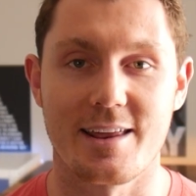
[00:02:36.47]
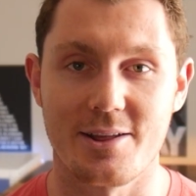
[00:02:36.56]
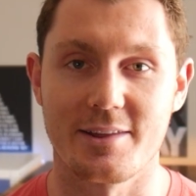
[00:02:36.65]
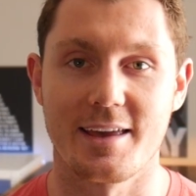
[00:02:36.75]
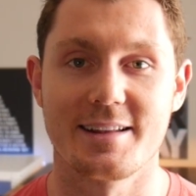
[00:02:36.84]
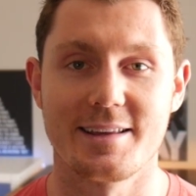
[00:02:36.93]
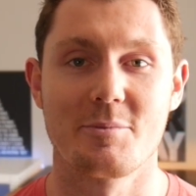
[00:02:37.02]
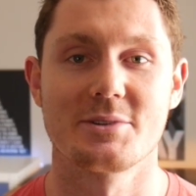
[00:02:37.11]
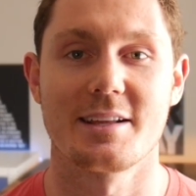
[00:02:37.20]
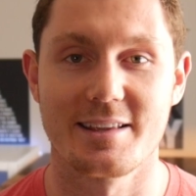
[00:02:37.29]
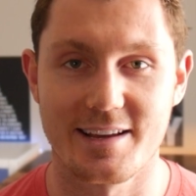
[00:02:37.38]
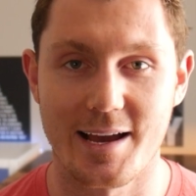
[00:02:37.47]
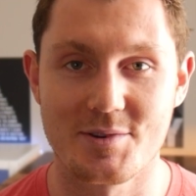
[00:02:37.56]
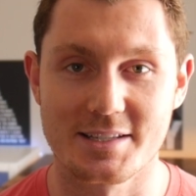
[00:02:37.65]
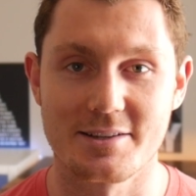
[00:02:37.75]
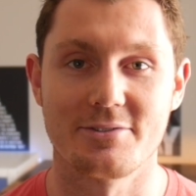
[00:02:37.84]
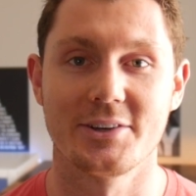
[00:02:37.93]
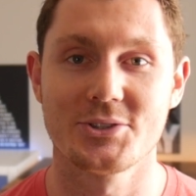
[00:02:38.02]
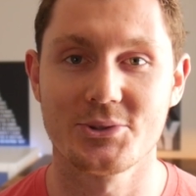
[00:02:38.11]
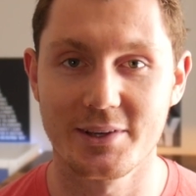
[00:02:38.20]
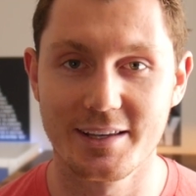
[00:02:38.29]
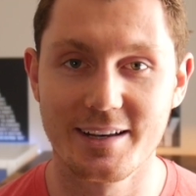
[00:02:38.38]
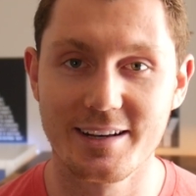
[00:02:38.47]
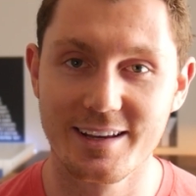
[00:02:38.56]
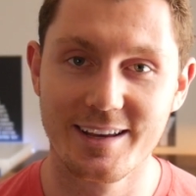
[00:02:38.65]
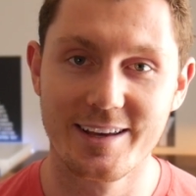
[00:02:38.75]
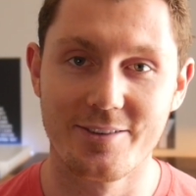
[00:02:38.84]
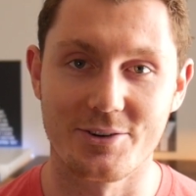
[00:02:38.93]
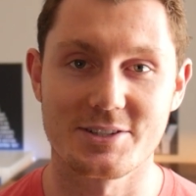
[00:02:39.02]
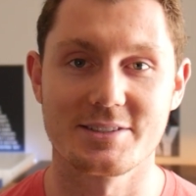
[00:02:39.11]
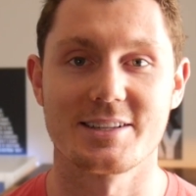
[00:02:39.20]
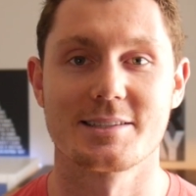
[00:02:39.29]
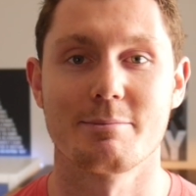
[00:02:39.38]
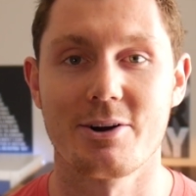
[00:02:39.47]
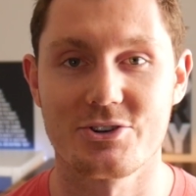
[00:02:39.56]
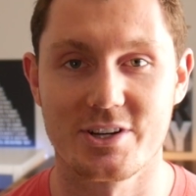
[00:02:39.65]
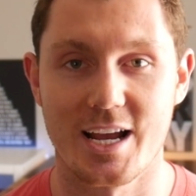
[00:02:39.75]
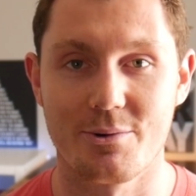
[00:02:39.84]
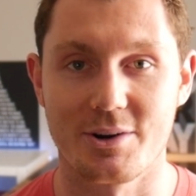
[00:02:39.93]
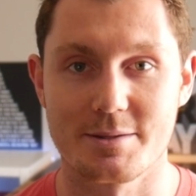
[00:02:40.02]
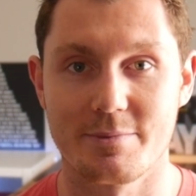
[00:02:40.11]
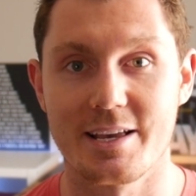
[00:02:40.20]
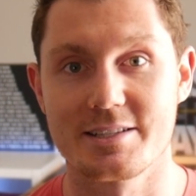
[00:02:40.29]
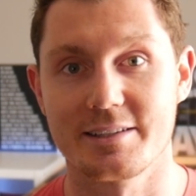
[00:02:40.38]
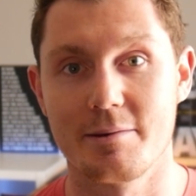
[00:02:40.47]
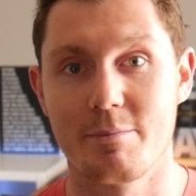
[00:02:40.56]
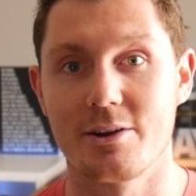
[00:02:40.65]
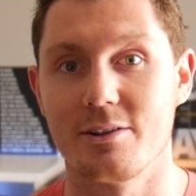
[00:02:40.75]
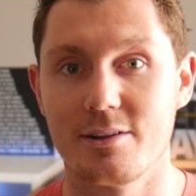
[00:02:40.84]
I only hit 10% of the time just because it feels really good, versus the smart shot where it's basically middle